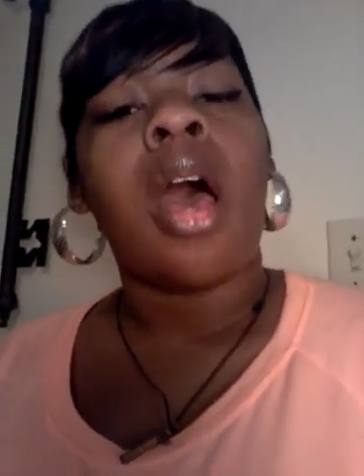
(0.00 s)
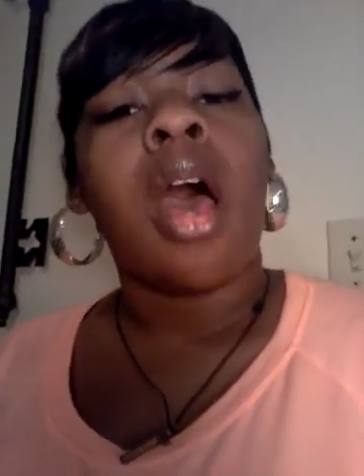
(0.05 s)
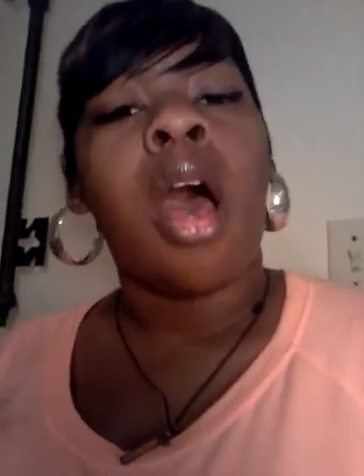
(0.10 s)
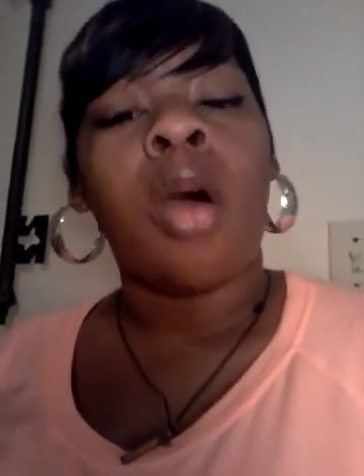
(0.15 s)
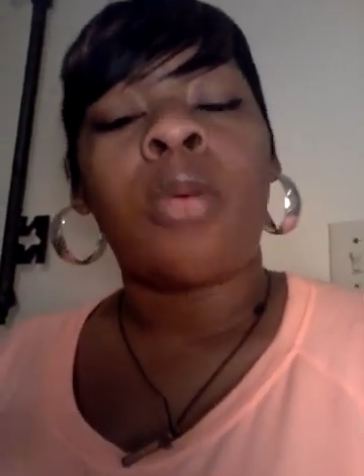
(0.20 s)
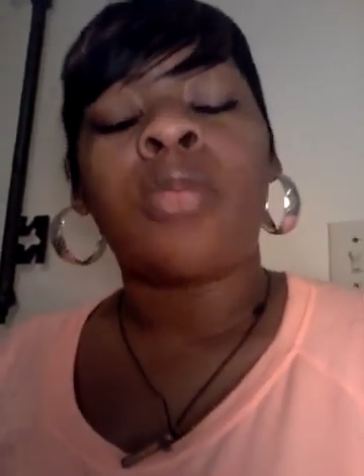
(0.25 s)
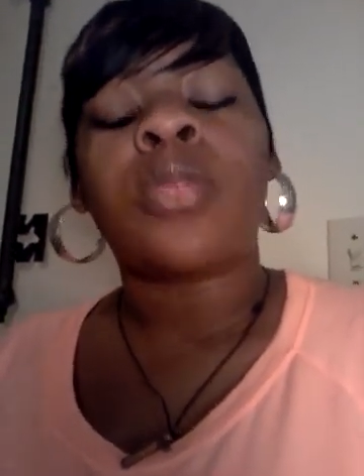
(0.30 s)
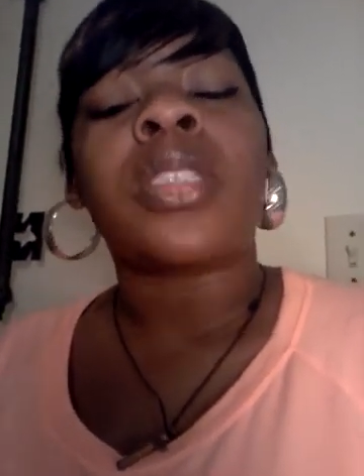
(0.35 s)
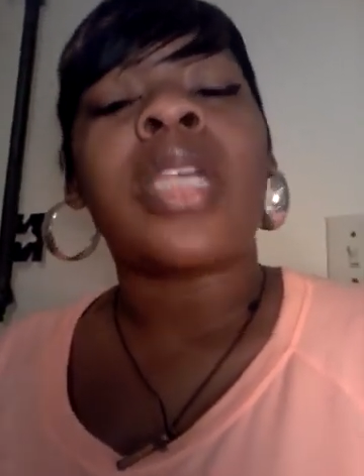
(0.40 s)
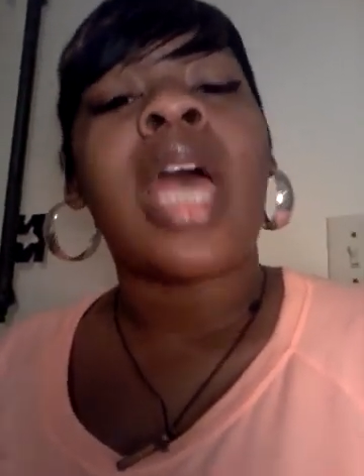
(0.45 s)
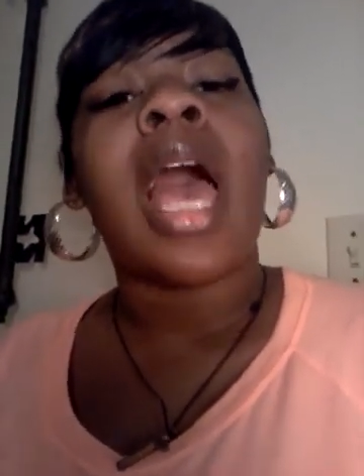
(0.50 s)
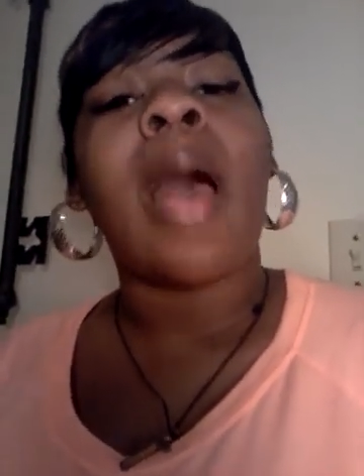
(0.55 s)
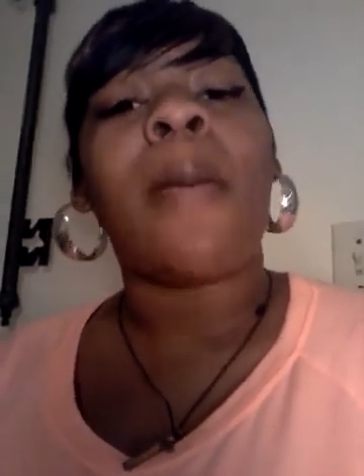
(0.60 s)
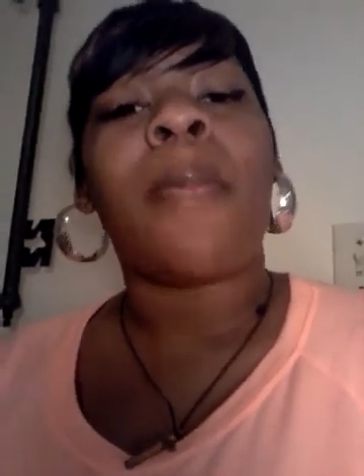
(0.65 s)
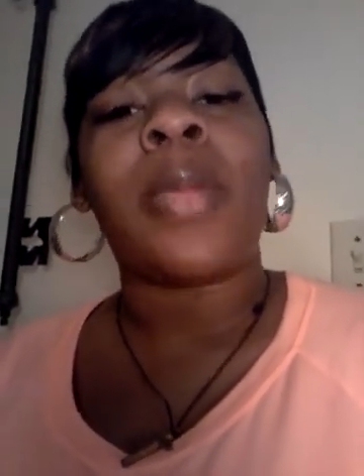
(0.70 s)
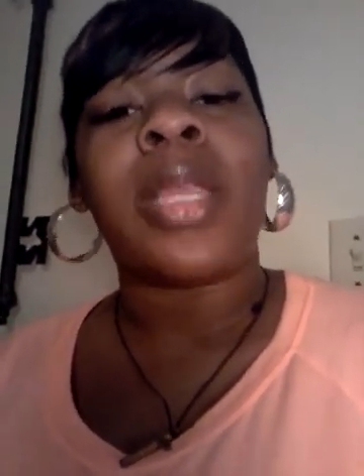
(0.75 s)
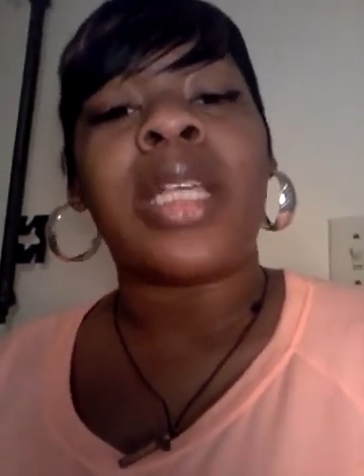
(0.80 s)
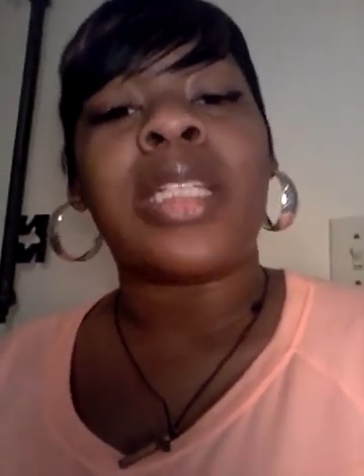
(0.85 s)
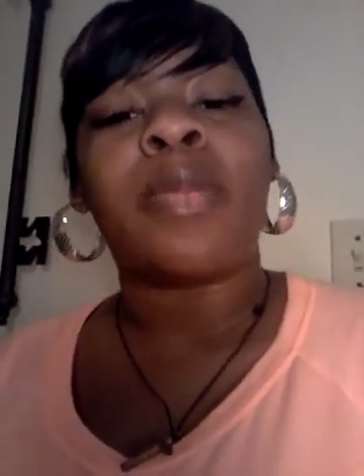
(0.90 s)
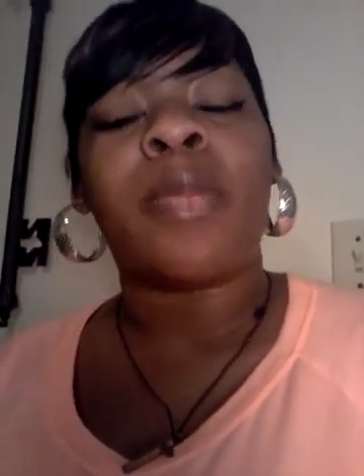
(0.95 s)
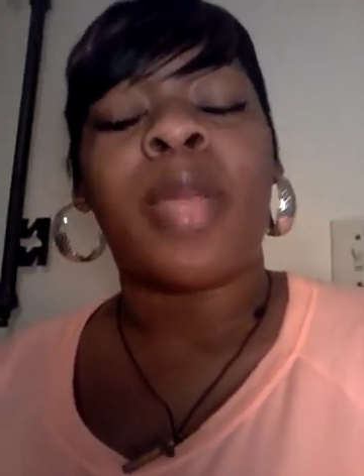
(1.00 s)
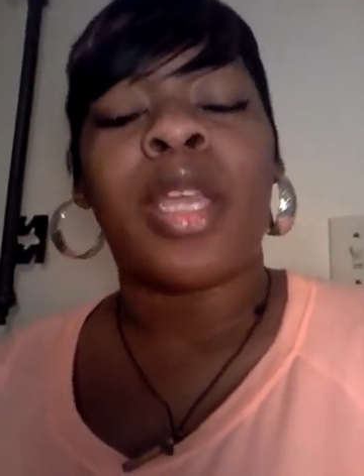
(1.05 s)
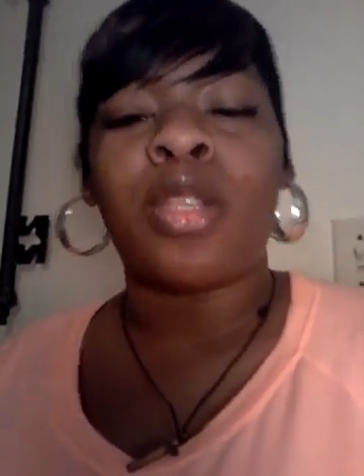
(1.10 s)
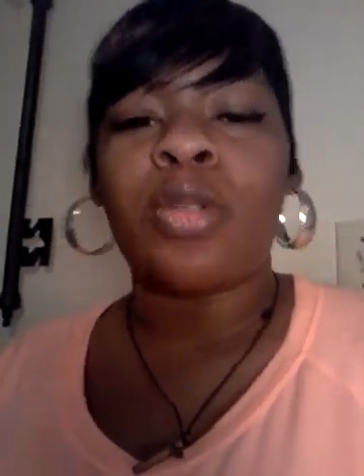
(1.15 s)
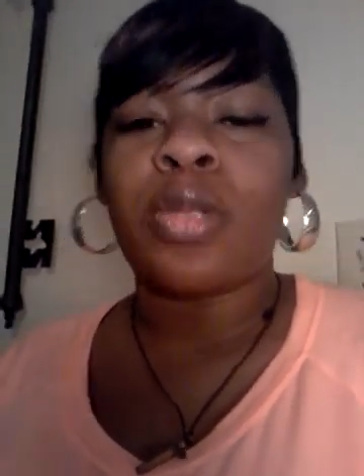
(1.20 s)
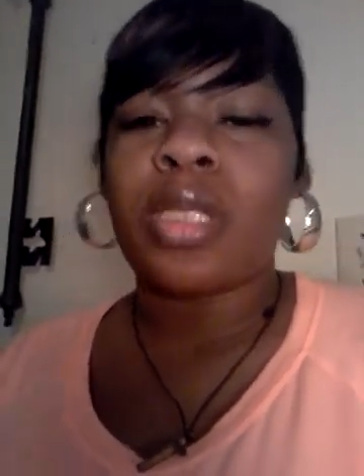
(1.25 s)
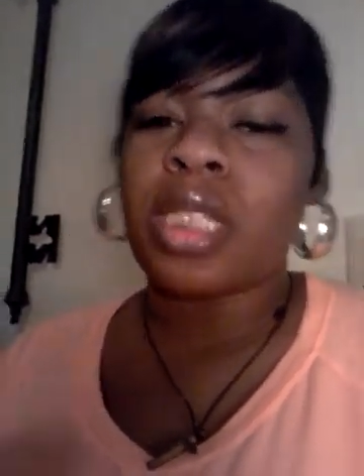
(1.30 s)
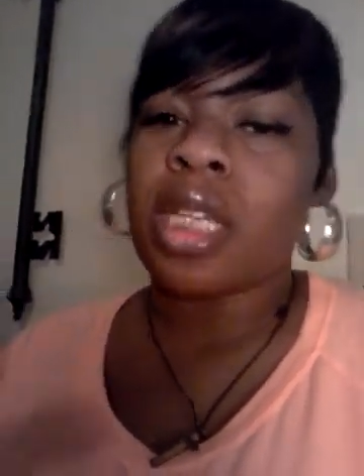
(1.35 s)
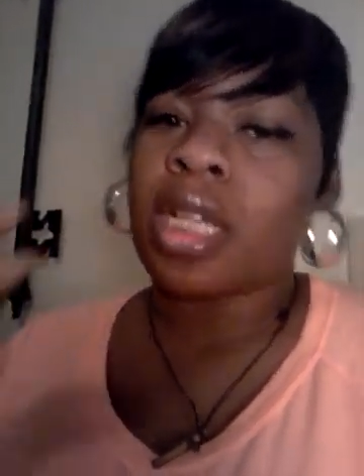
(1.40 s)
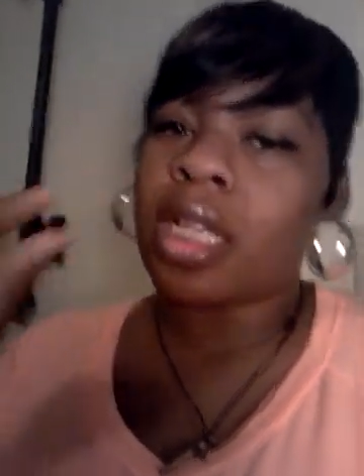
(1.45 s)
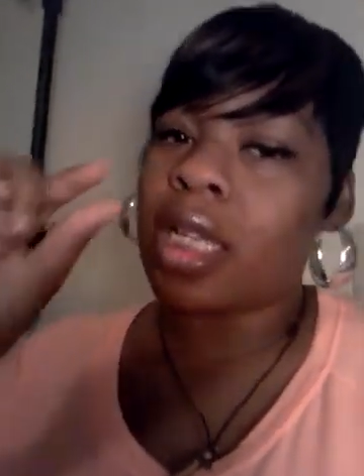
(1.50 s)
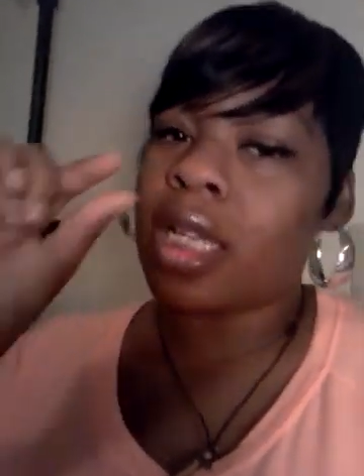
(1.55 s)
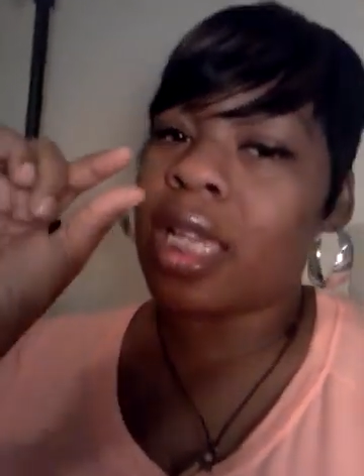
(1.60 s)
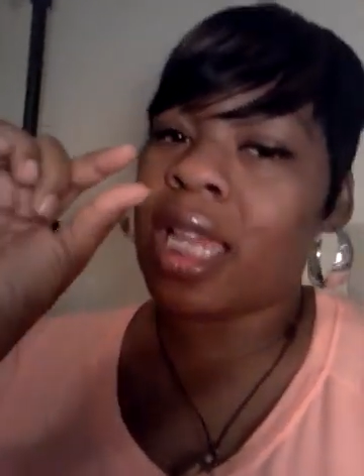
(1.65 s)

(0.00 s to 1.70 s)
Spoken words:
on top of this, man, you see